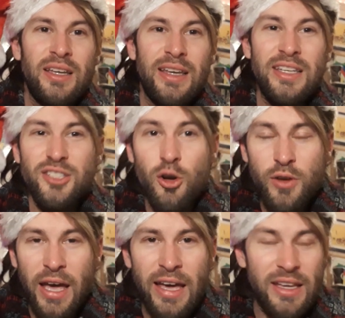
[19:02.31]
It's
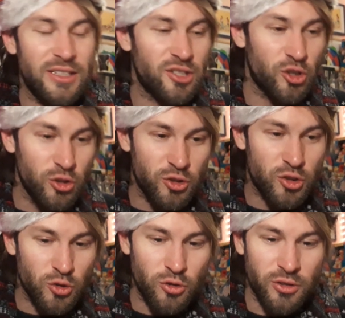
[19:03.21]
okay. It's a good
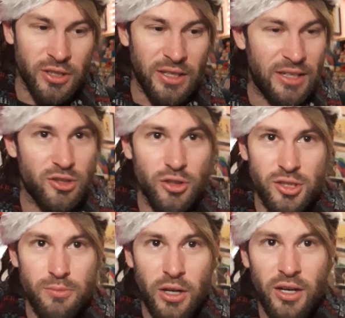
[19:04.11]
story and it's got
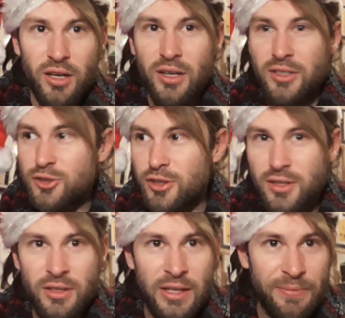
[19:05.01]
some heart and it's got
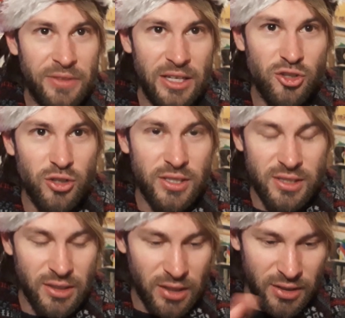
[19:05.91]
an
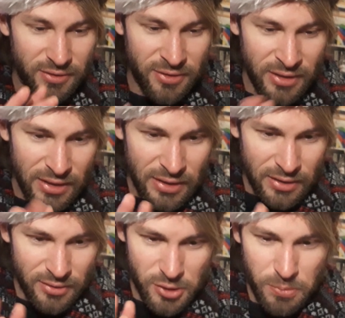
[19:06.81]
interesting kind of
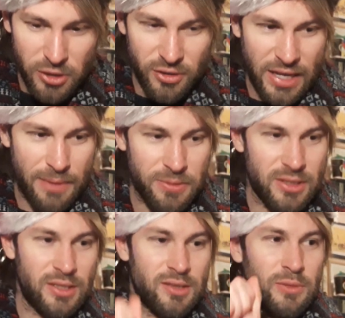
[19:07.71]
spin on
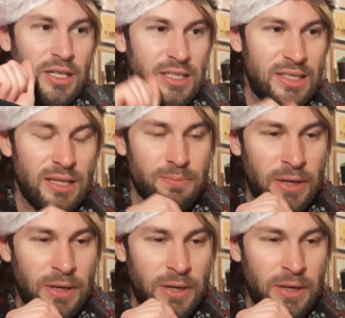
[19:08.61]
capitalism, like I said.